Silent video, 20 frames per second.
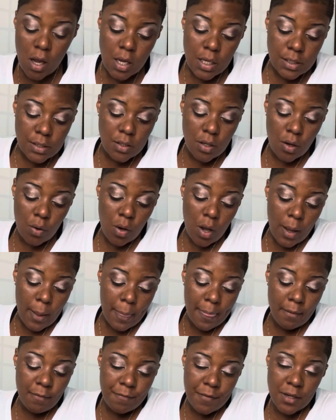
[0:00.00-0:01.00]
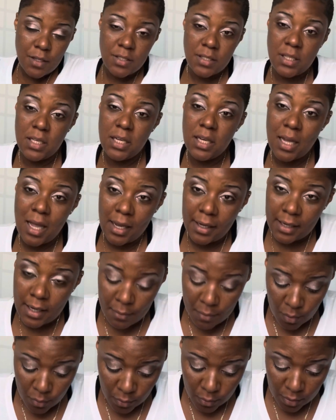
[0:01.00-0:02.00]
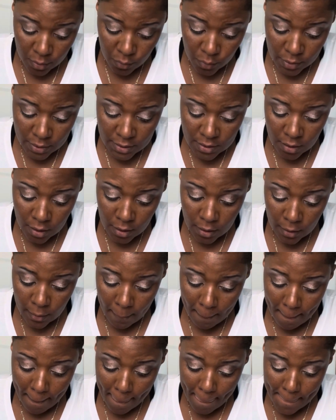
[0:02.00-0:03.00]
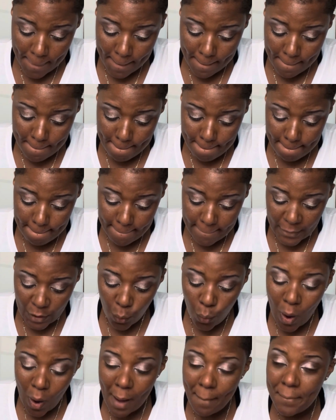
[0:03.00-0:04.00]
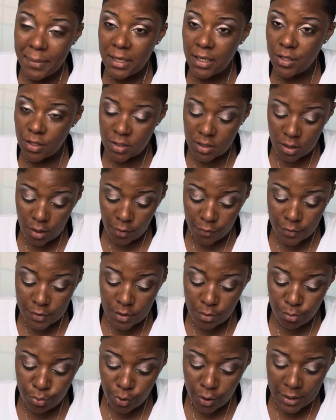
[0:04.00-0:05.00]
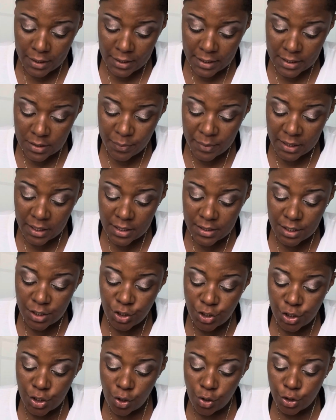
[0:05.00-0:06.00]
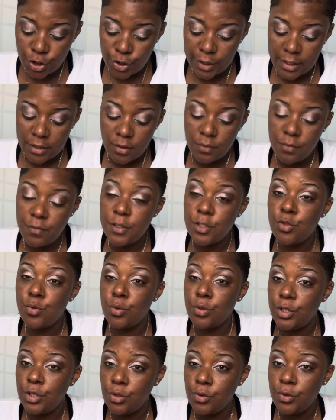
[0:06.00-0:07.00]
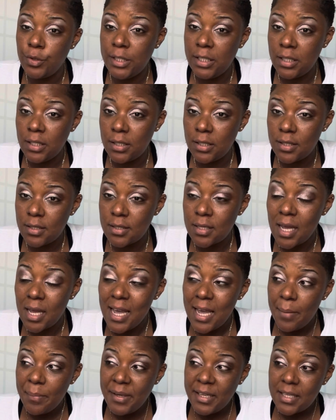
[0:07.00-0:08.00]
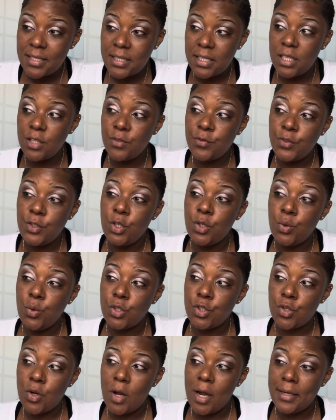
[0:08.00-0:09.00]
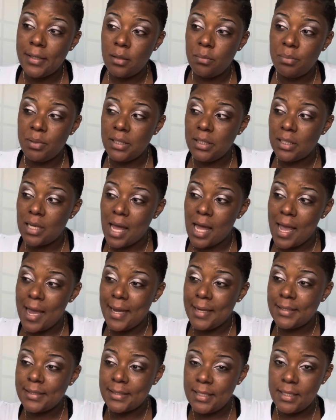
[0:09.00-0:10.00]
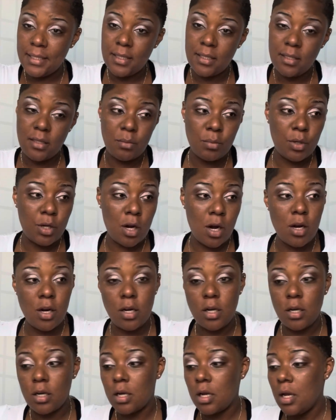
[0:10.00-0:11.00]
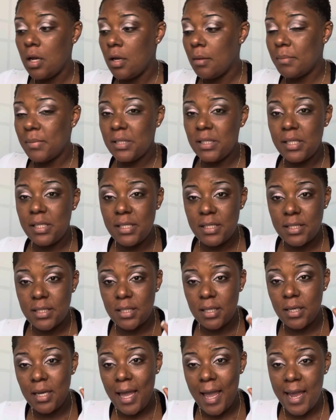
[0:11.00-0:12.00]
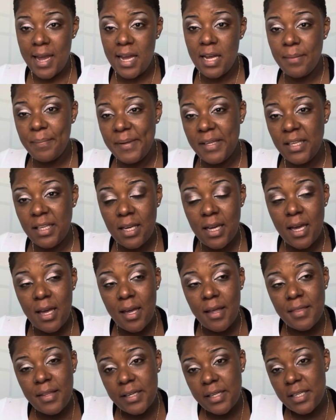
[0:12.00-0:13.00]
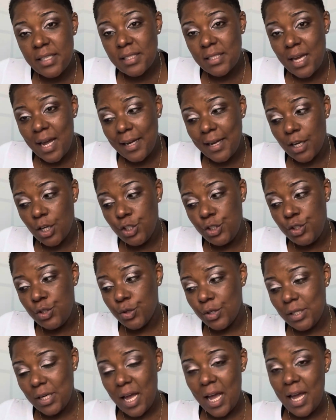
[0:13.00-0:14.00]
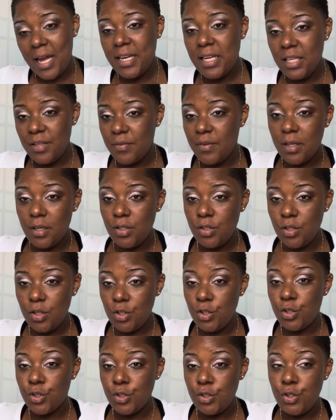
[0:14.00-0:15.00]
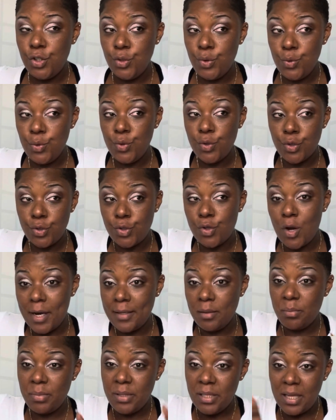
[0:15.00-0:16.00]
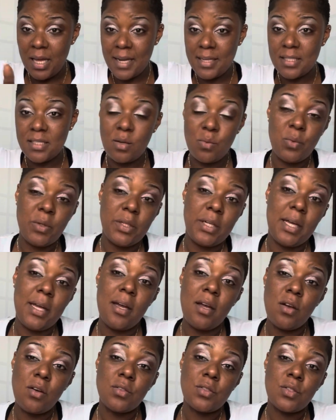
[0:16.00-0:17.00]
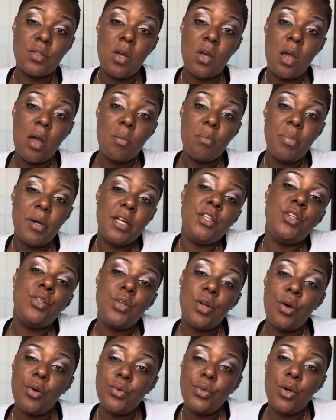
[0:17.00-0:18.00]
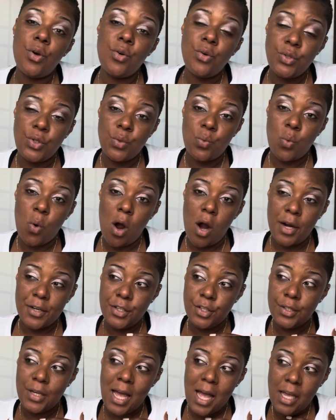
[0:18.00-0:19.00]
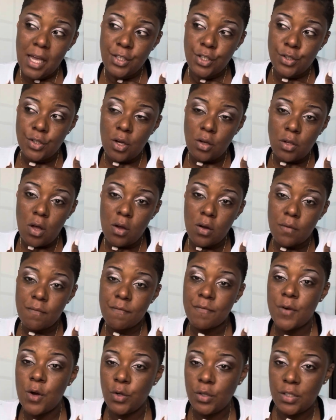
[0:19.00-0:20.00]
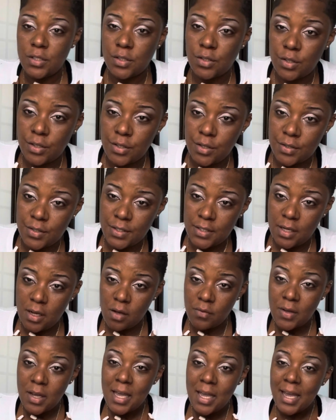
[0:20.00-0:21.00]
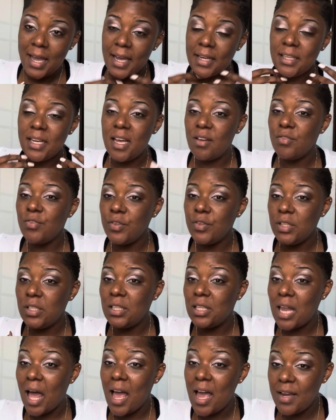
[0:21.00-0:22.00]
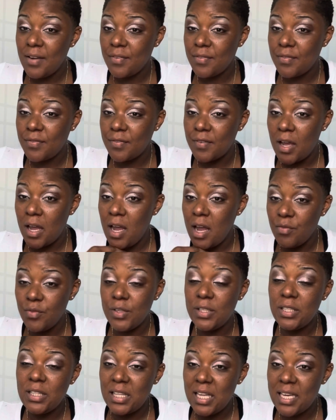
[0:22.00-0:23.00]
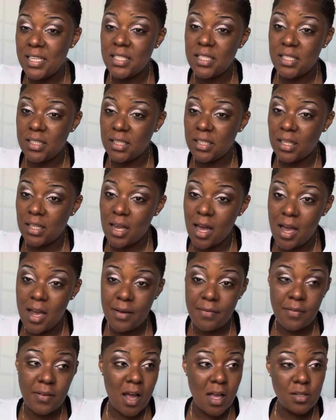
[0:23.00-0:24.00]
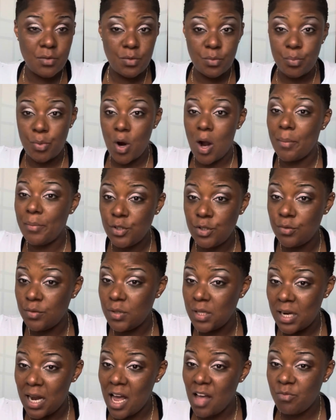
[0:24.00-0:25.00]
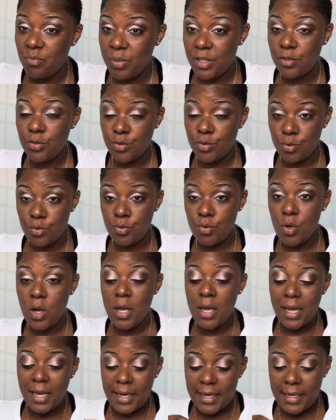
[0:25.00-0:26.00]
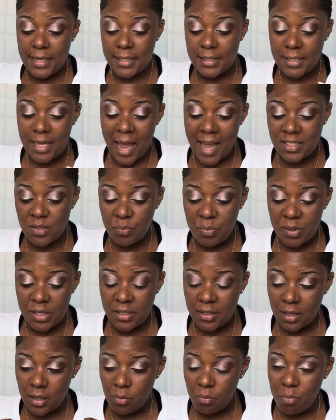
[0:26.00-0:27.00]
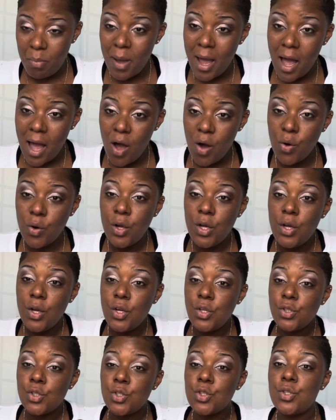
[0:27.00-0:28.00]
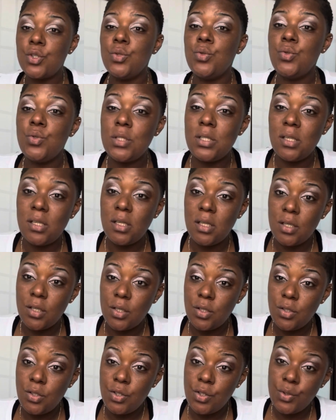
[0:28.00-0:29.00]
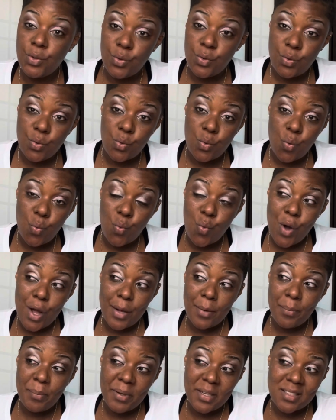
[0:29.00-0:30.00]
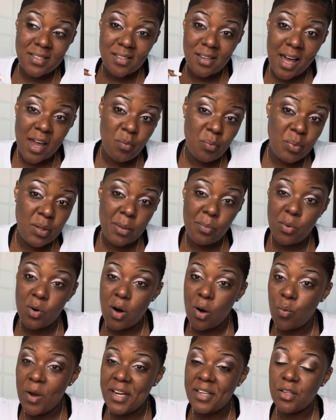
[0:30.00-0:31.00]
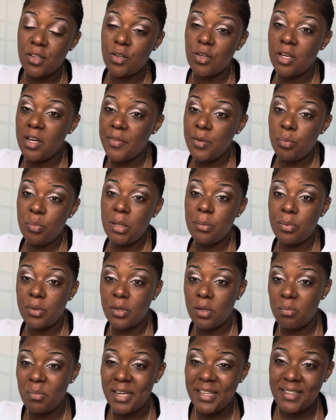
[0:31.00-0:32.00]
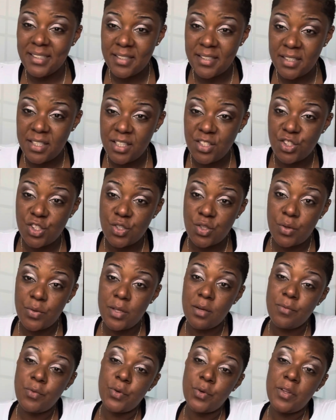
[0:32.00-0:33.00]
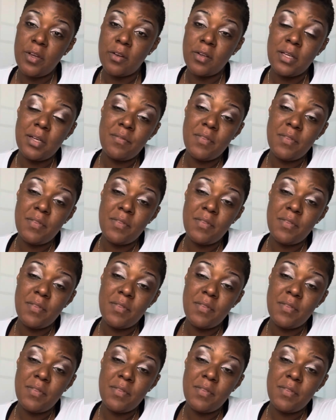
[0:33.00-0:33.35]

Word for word: So the first thing I came up with was um, why being yourself is important is because it shows your individual uniqueness. Because if you were trying to be like Tim, Kirk, Melissa, Amy, then it's like you're not even, you are trying to be like someone else but you don't know who you are. You're not, you're no longer focusing on yourself. And every life, every lesson in life, I promise you that I've been through, it has been about choosing you what because a lot of people are waiting on other people to make decisions so therefore they're giving